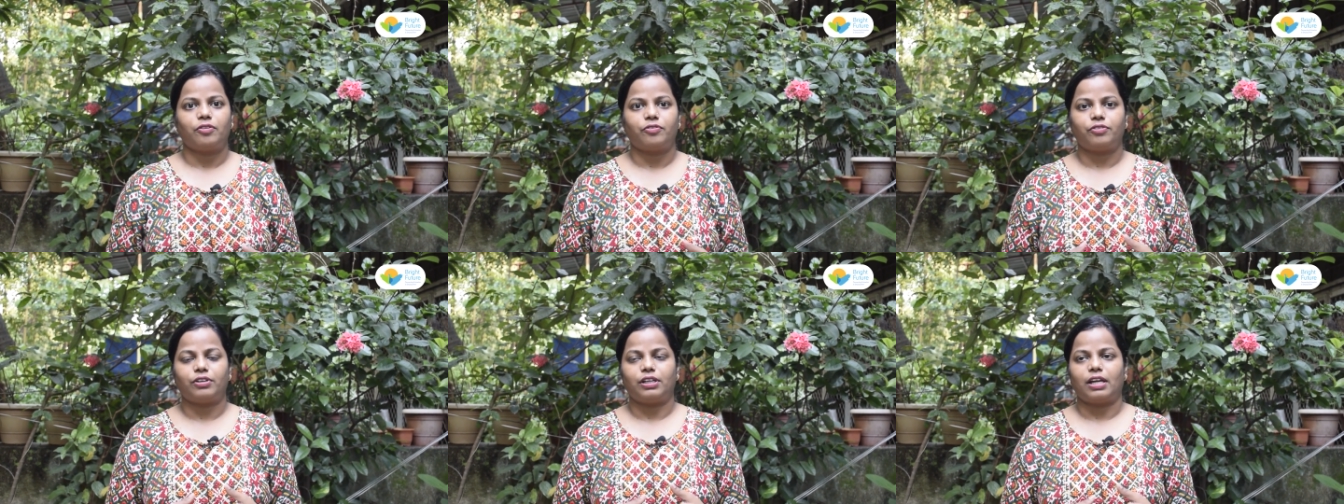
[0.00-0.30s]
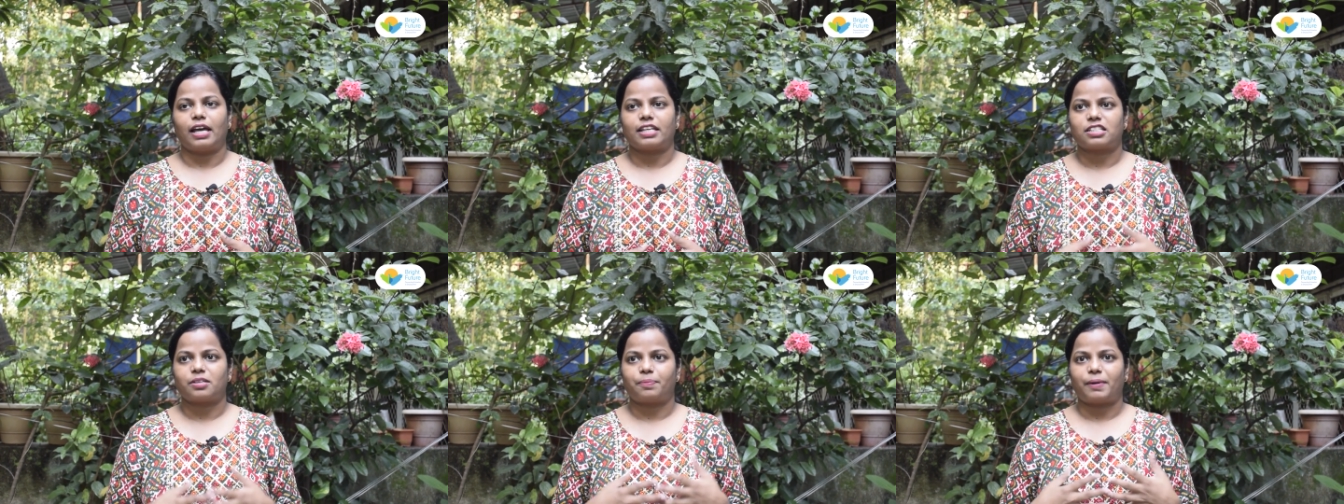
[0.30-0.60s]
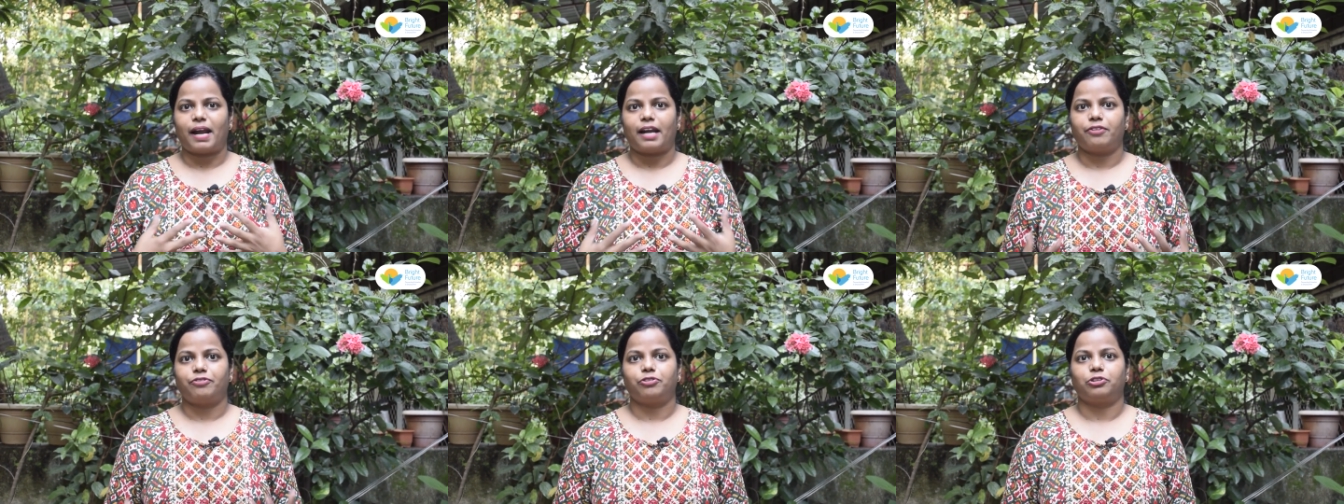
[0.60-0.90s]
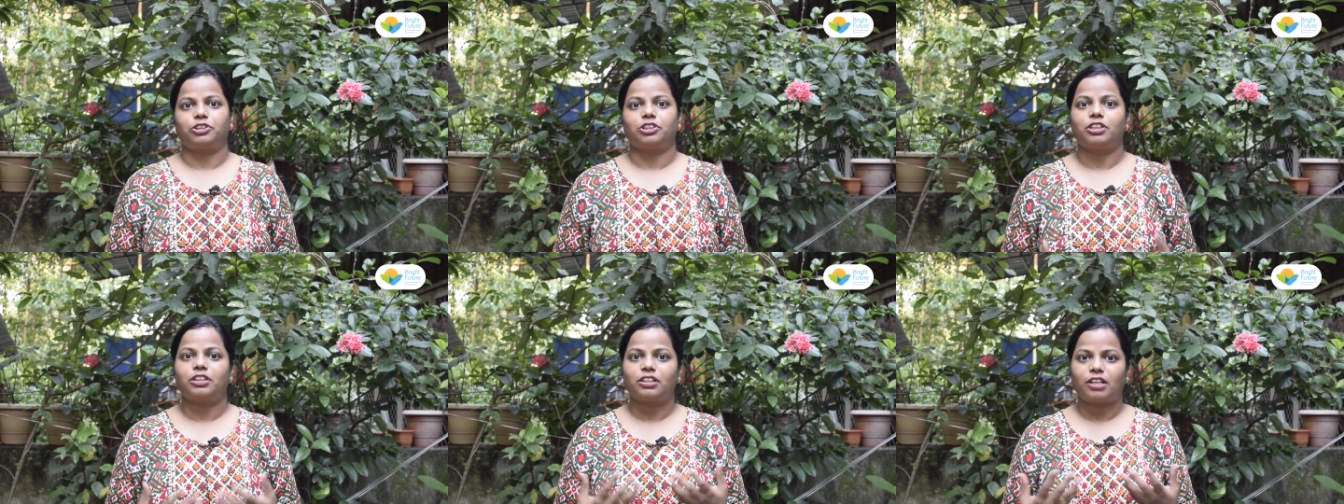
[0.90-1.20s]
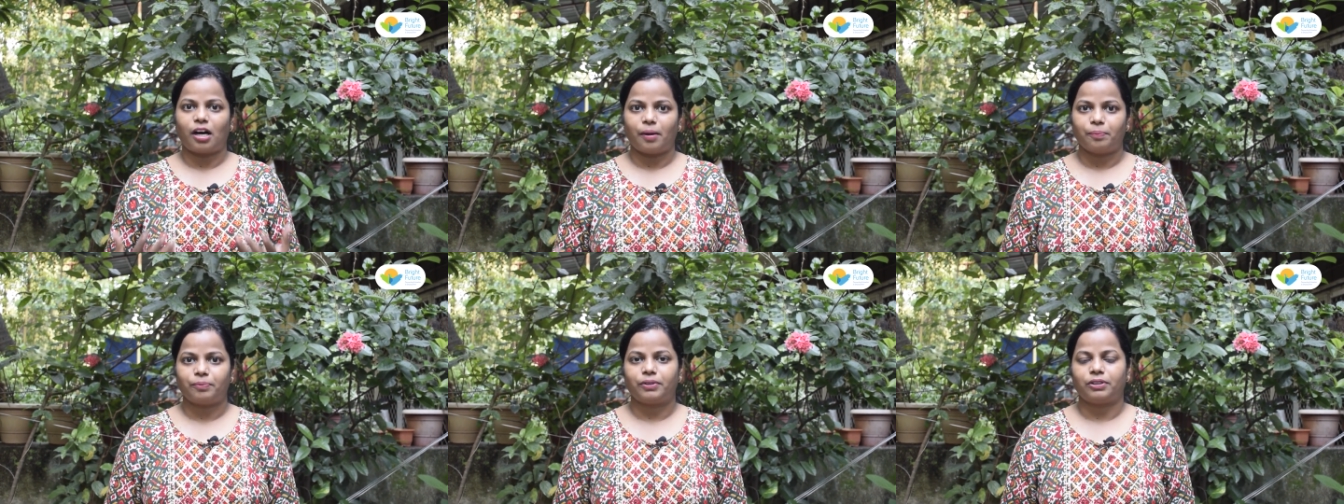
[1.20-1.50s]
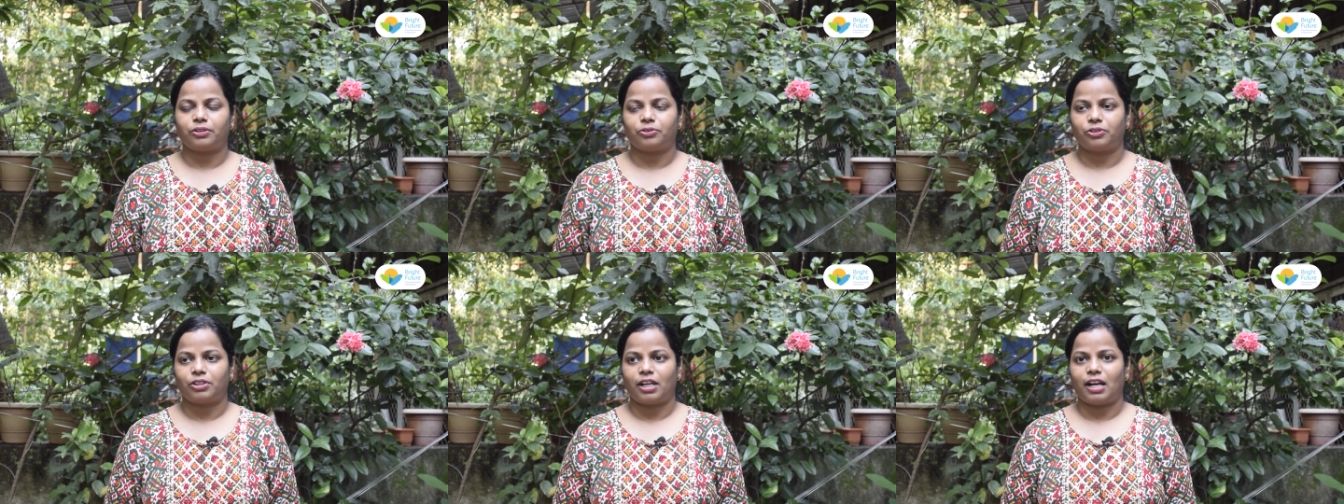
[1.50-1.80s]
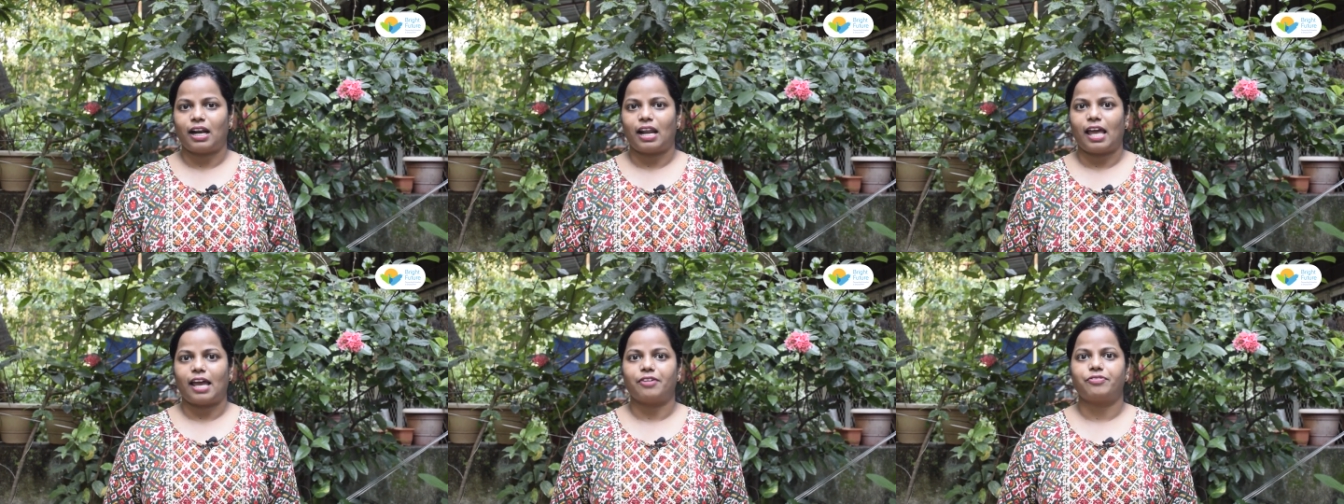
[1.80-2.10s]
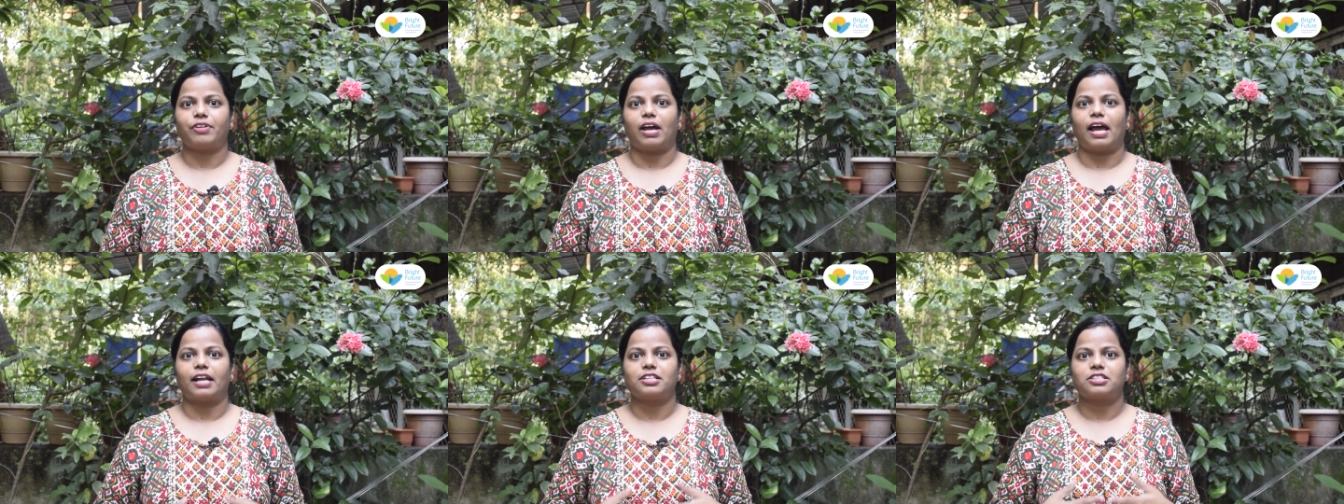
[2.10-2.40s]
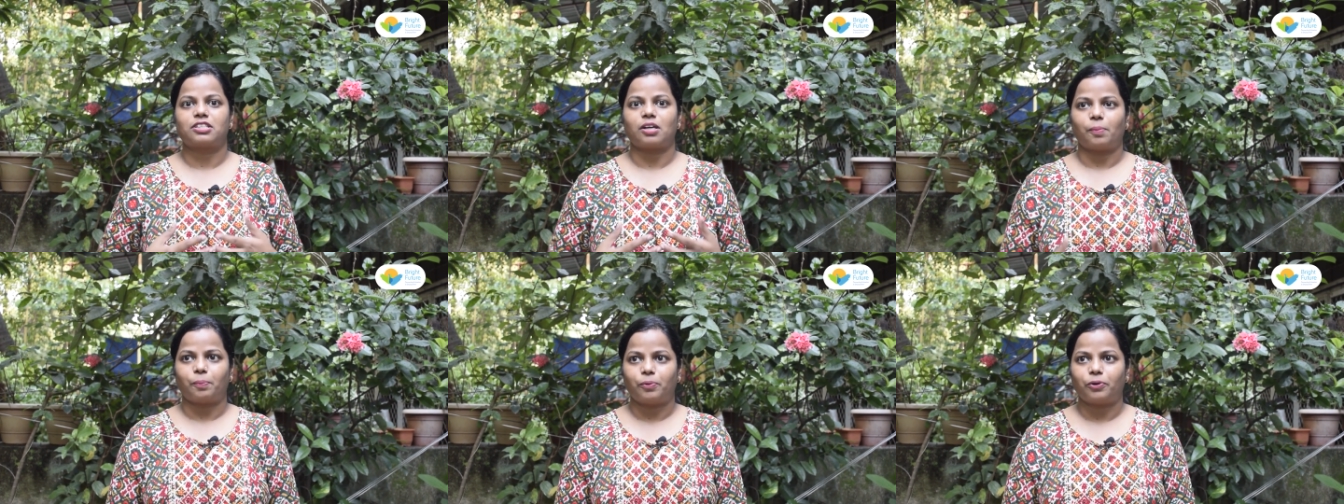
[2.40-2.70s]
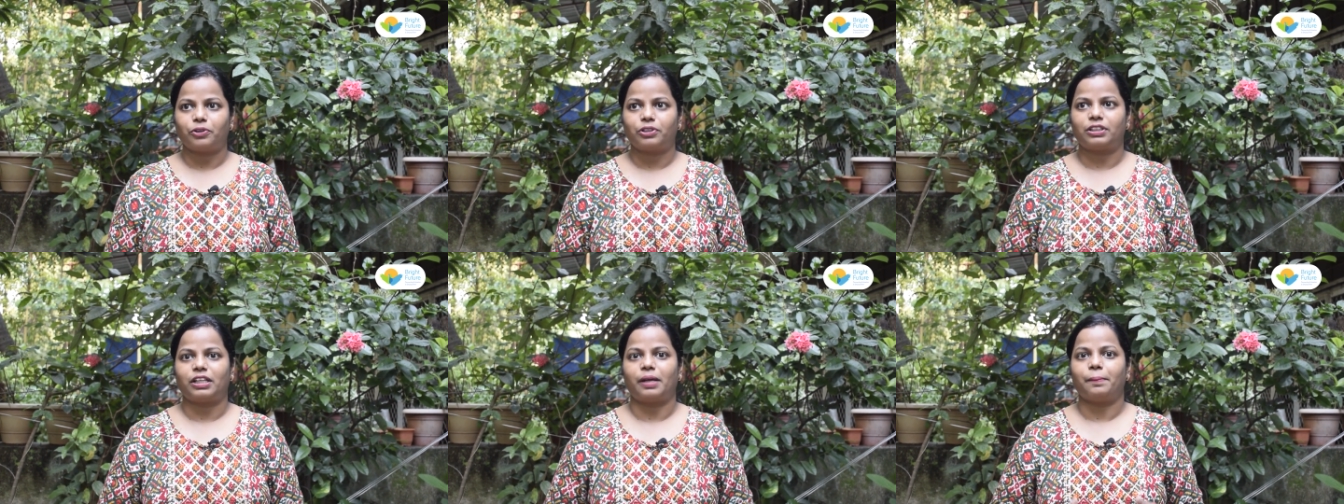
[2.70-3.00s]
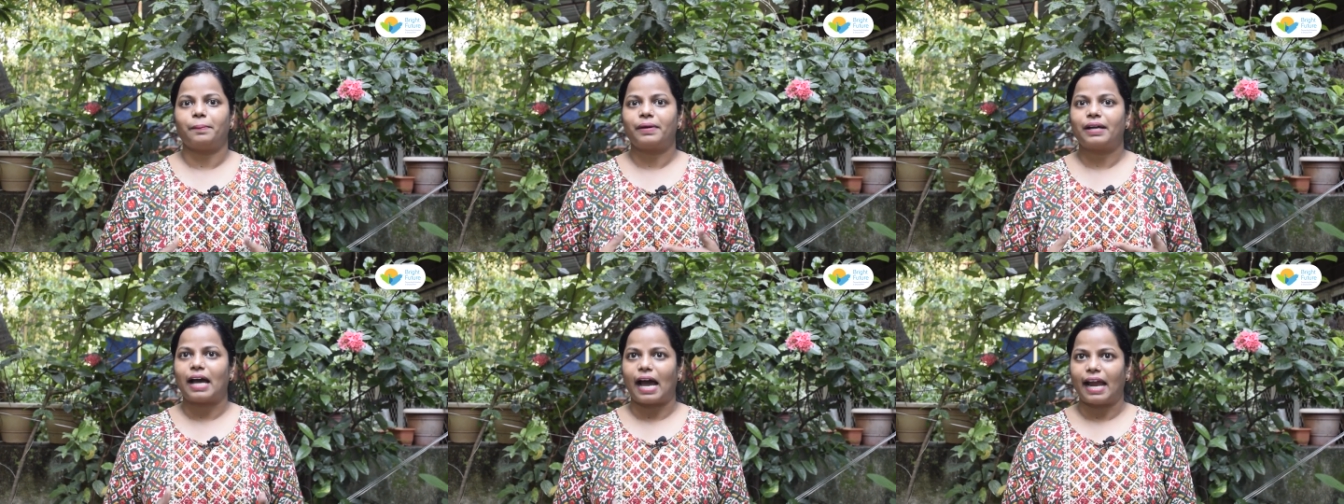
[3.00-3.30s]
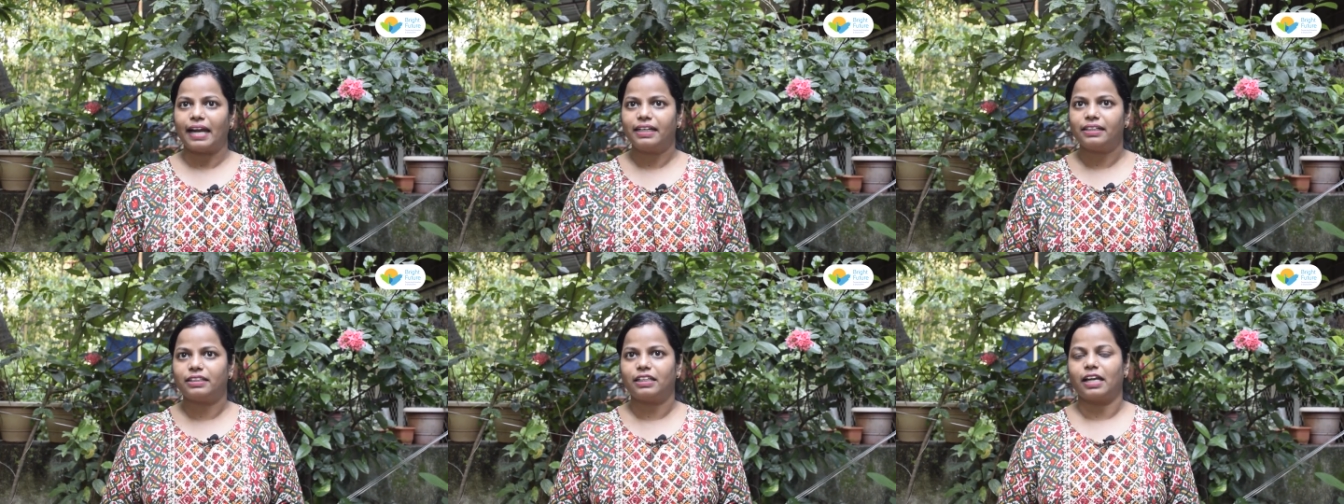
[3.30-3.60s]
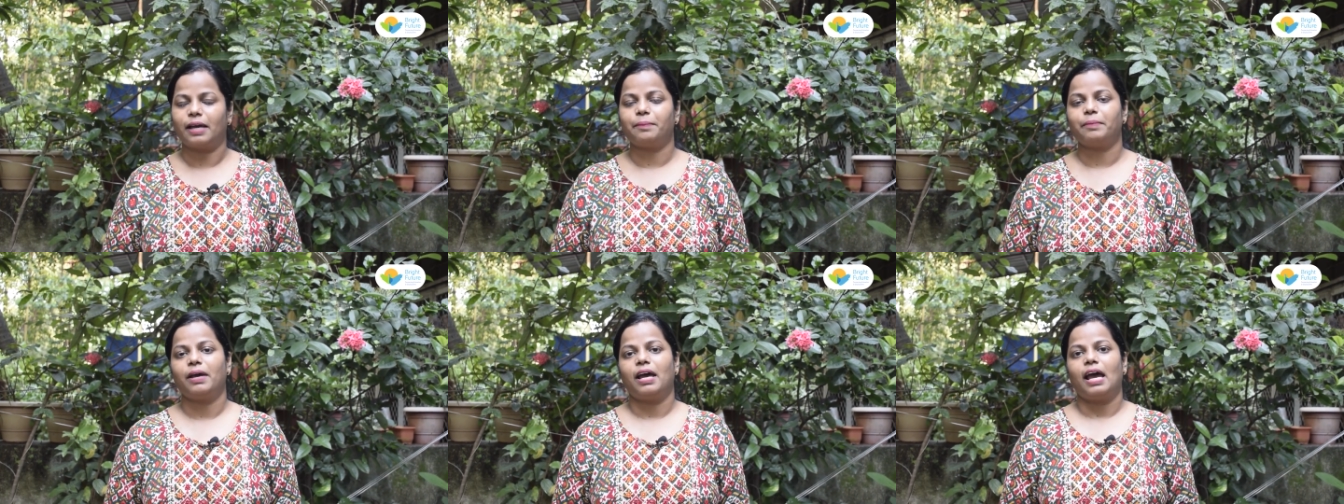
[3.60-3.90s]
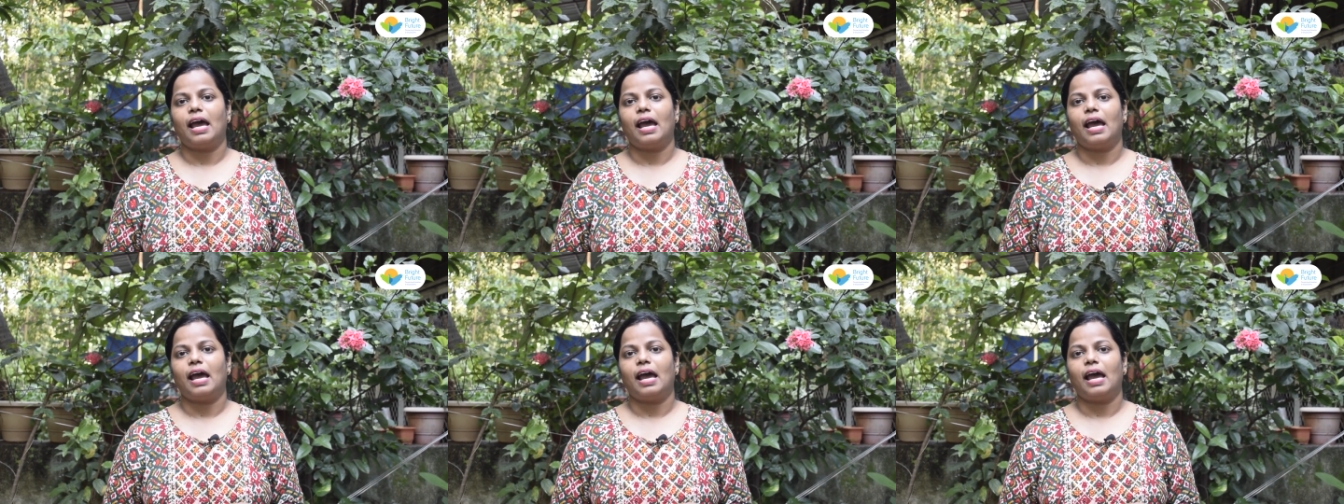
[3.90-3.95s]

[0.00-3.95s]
we as a bright future come into their life and support them guide them